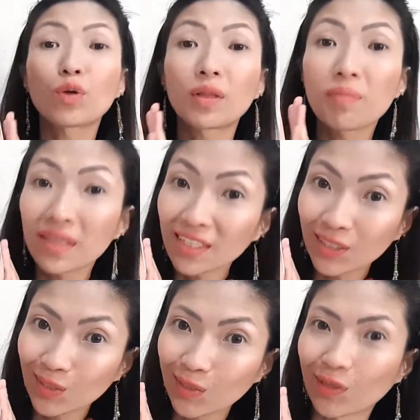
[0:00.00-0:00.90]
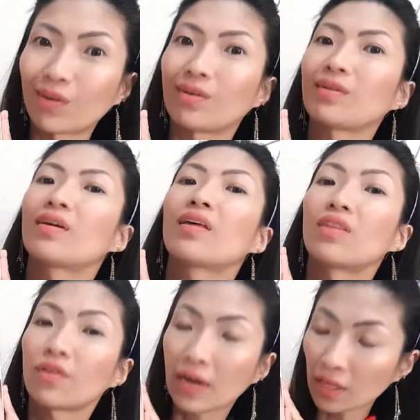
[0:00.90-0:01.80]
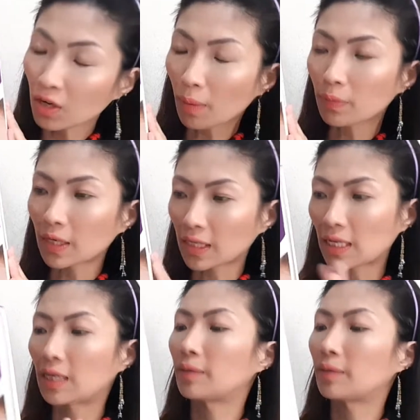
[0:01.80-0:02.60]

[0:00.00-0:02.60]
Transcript: to administer the Raindrop technique.